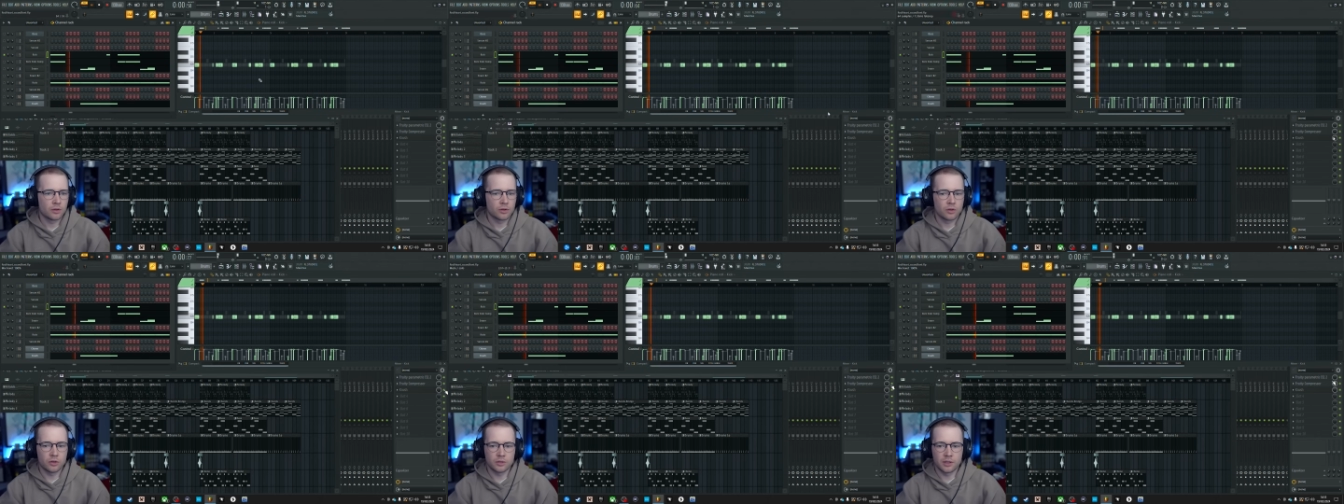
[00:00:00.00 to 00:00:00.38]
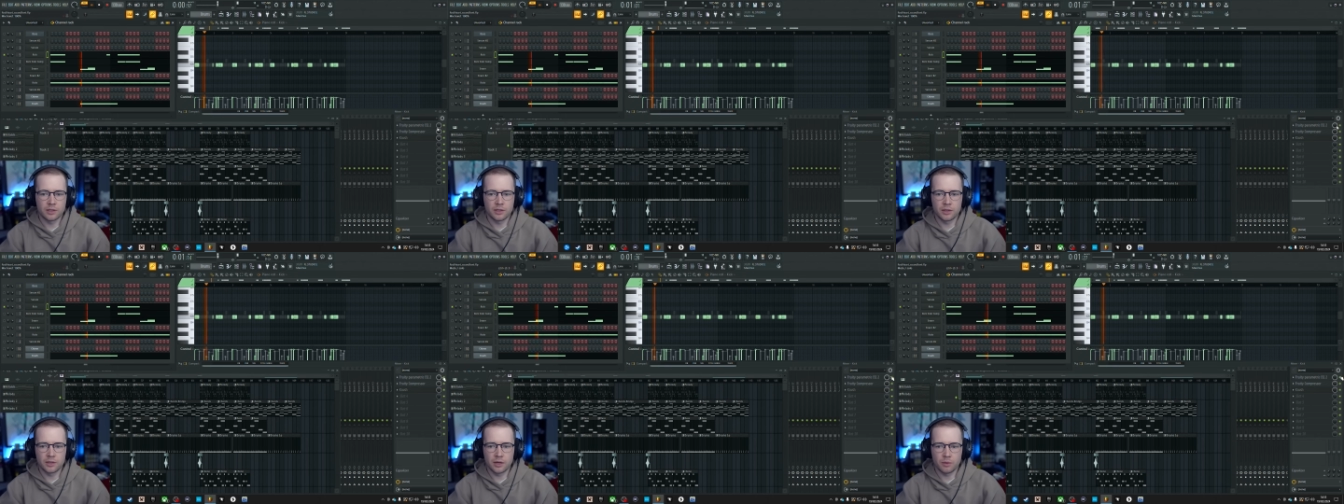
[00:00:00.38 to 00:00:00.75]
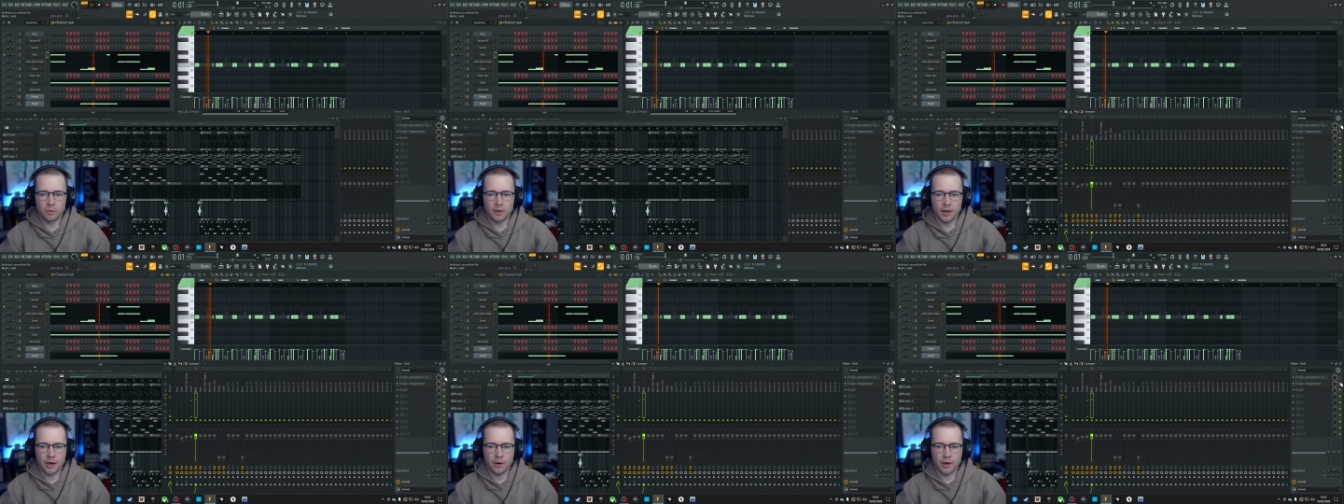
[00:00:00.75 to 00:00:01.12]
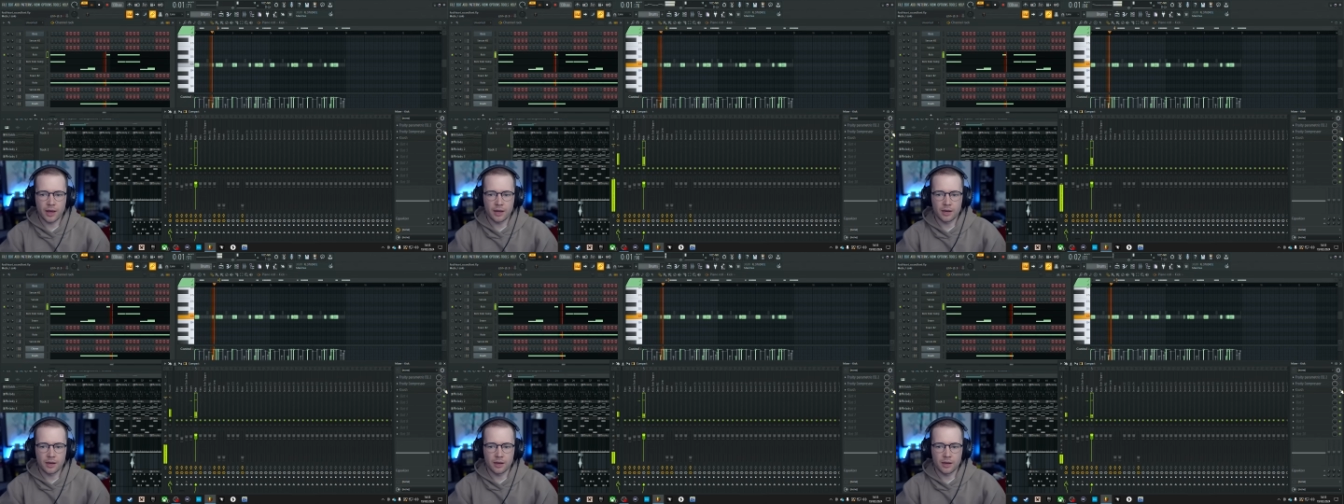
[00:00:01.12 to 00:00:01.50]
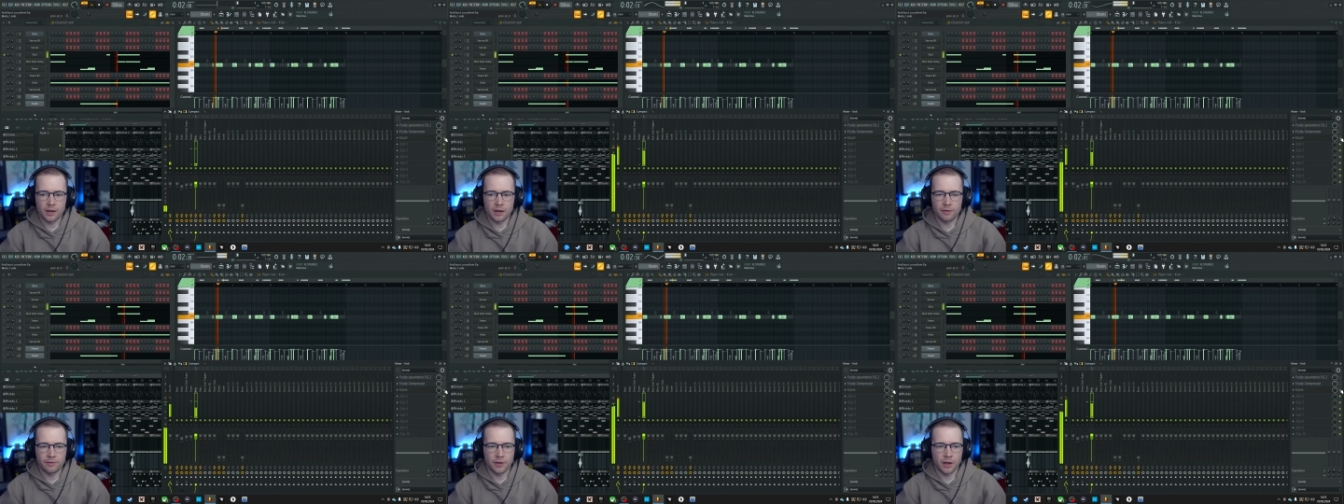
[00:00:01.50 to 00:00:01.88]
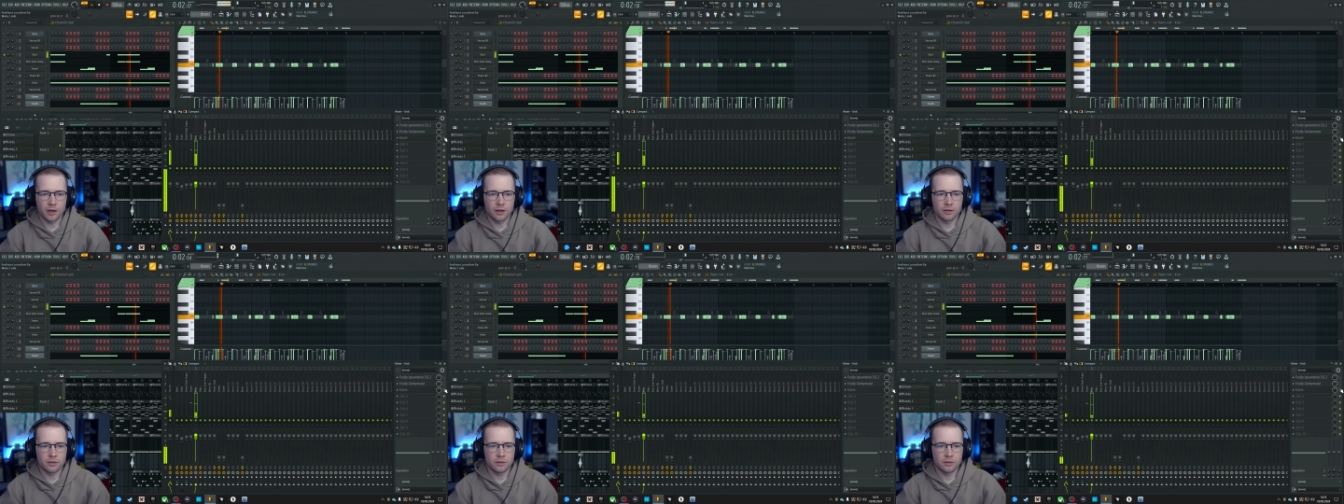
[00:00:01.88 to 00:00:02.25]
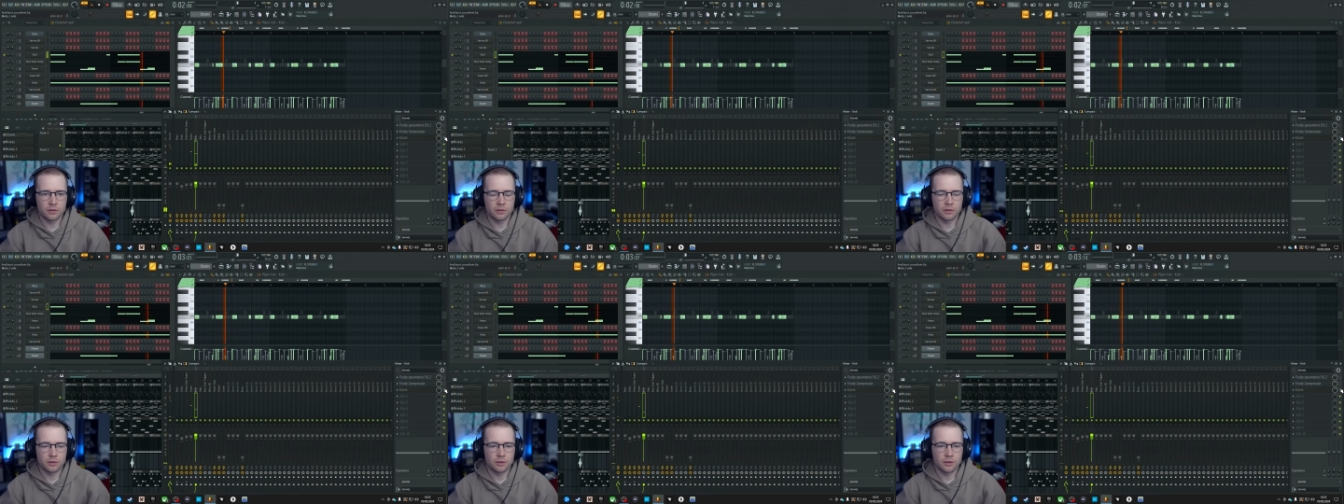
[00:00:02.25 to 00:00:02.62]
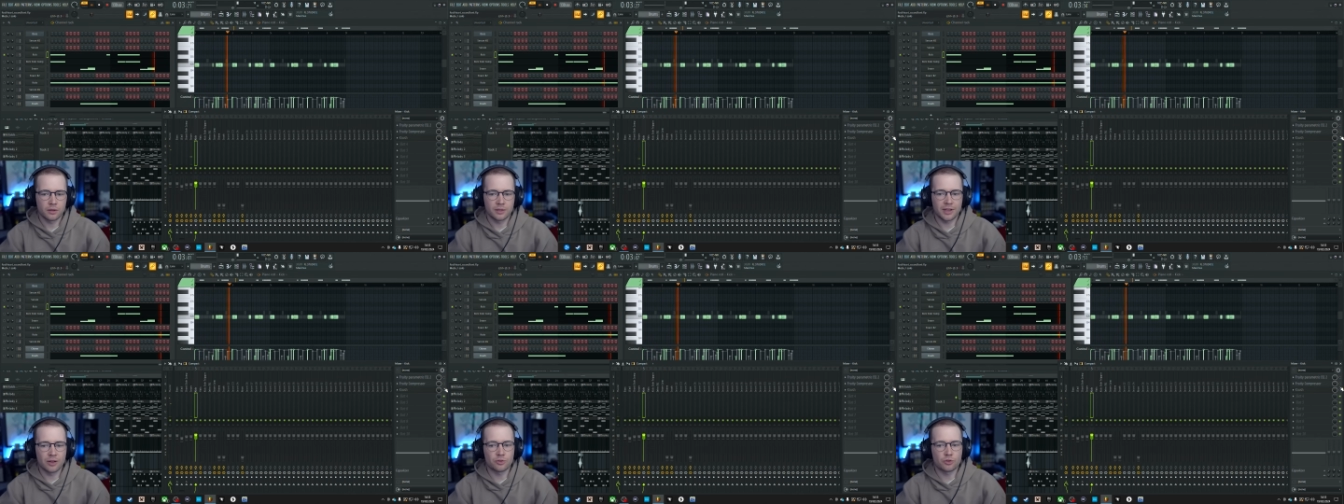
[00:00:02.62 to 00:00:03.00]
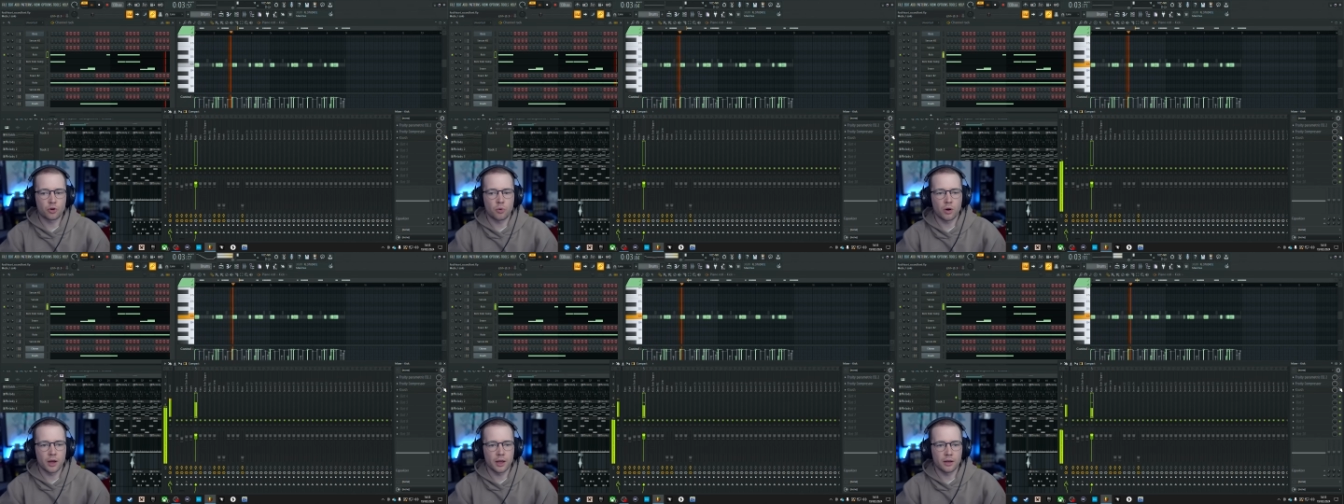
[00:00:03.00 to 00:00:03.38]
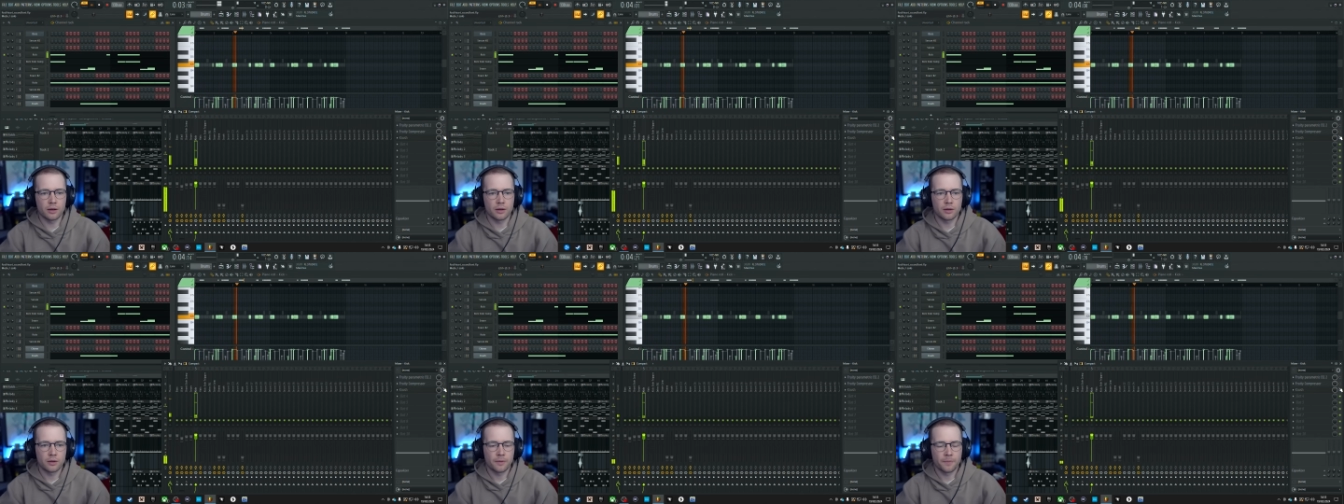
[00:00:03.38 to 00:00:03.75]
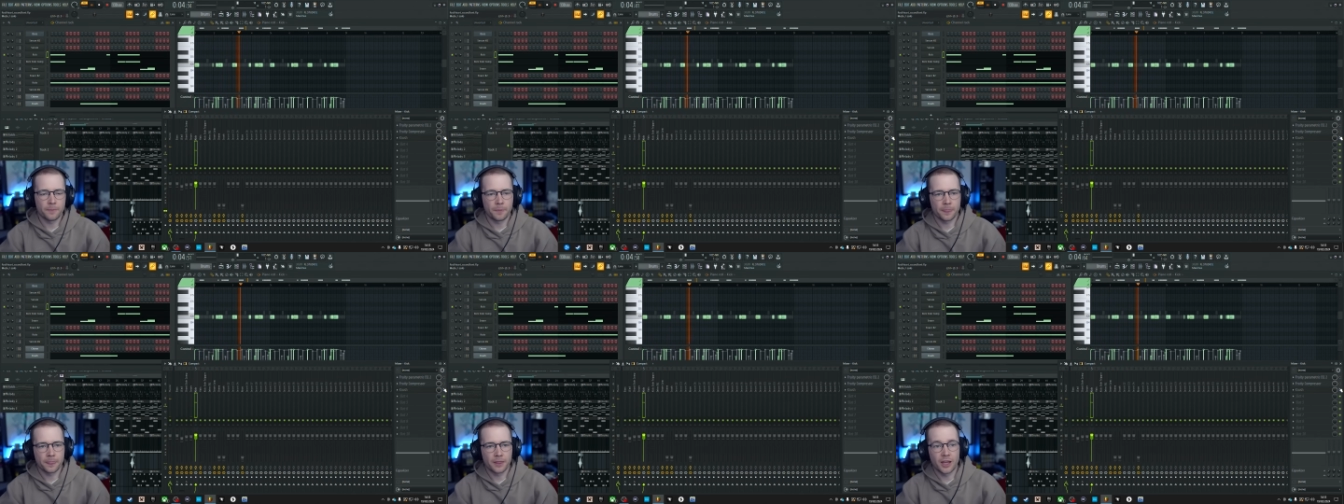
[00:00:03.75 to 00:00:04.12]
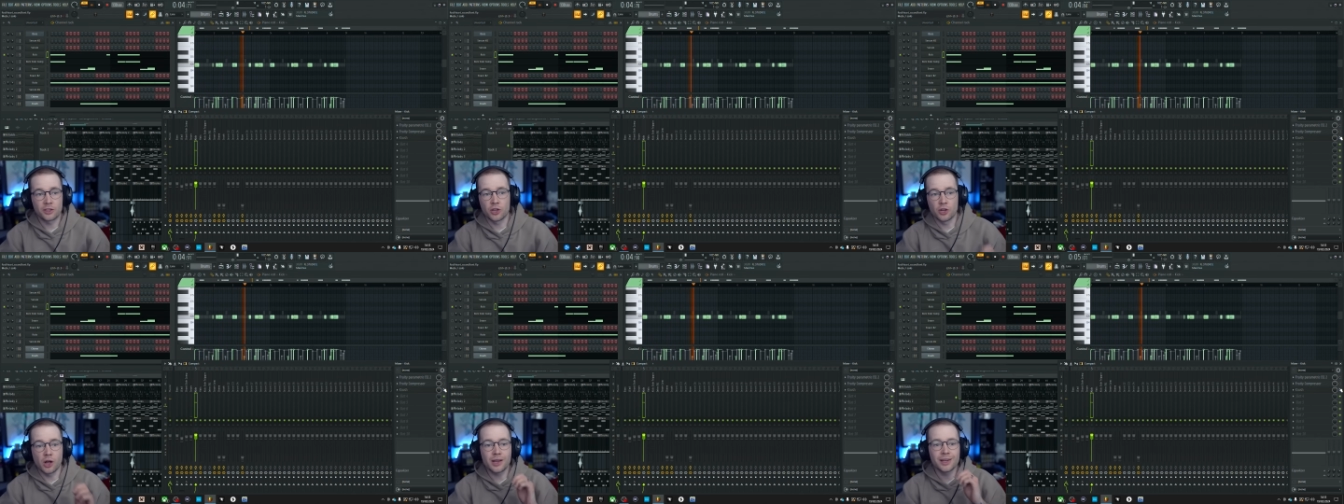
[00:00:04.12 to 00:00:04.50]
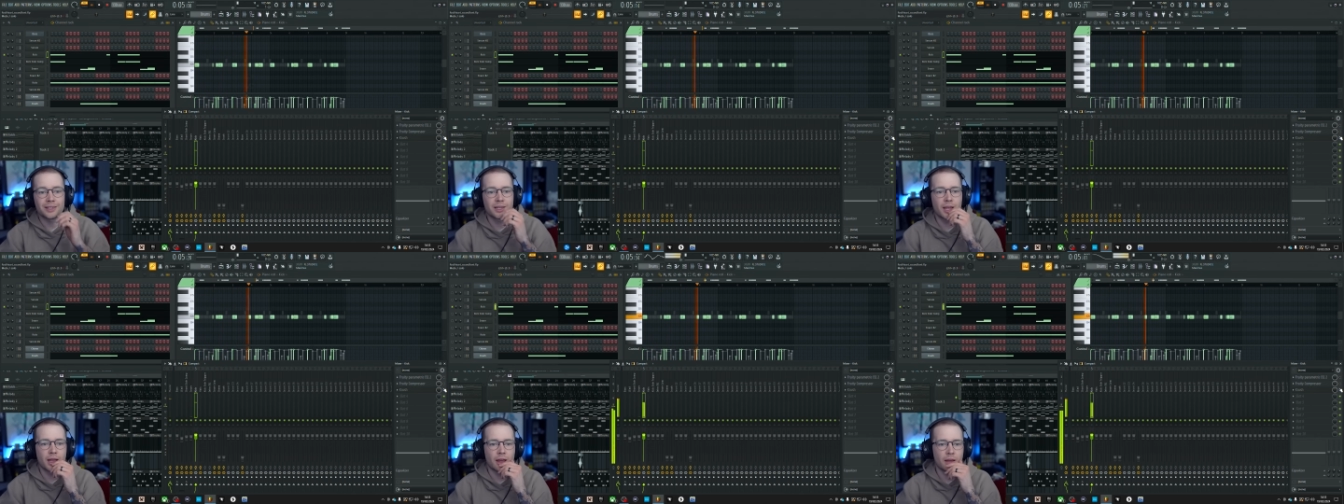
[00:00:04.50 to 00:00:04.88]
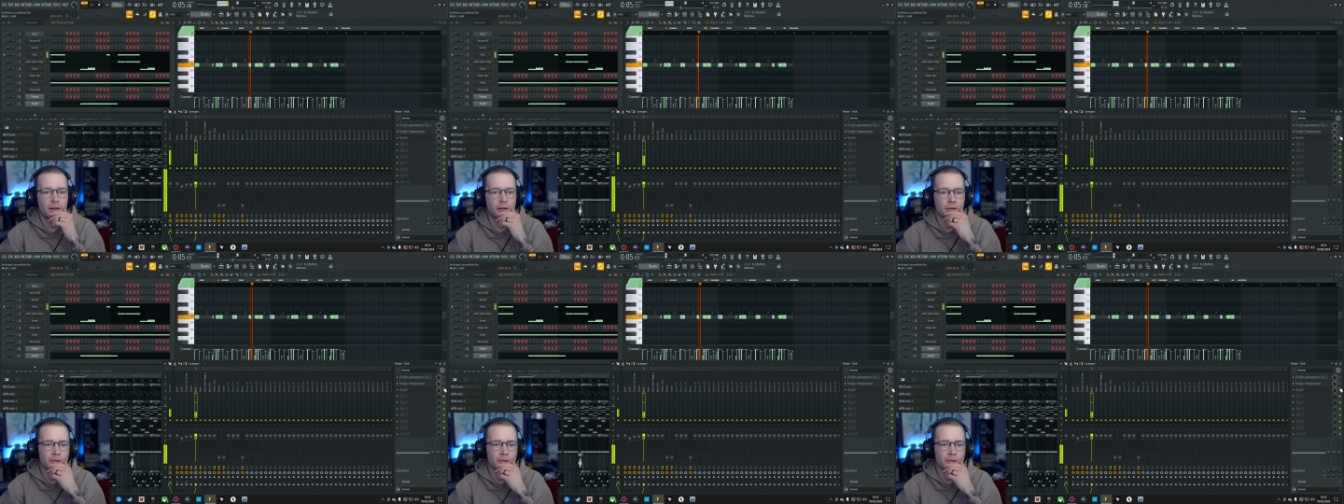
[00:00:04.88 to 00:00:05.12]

because this is it without any effects. Sounds quite, it's a nice kick.